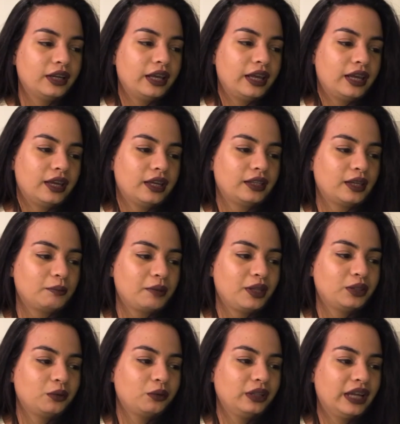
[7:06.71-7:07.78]
and I
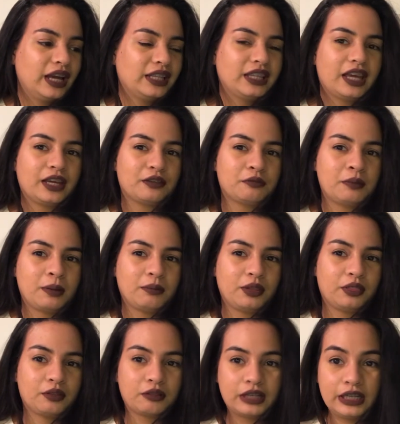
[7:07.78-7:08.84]
meant to only add like maybe
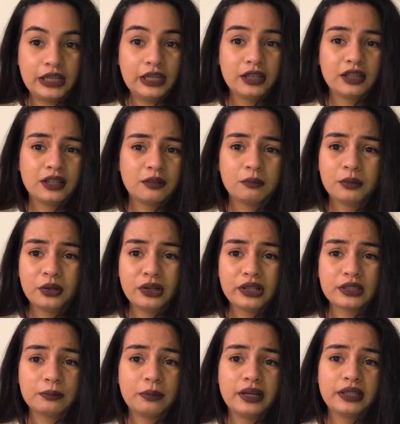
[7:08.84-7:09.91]
3
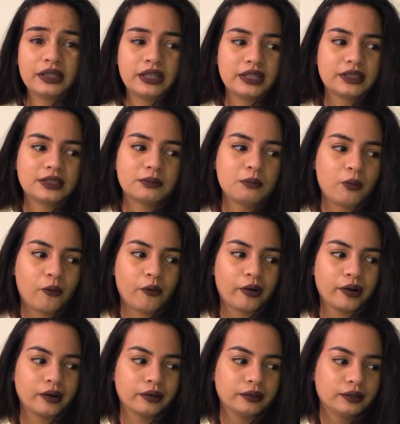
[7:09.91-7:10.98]
books, but it's
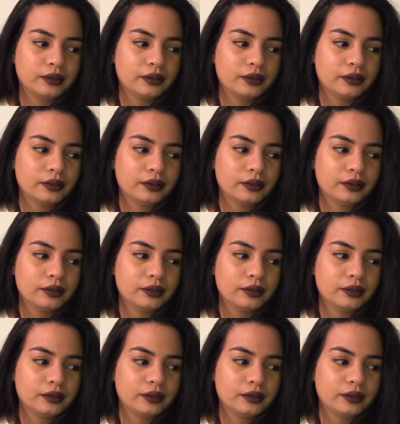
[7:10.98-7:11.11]
more.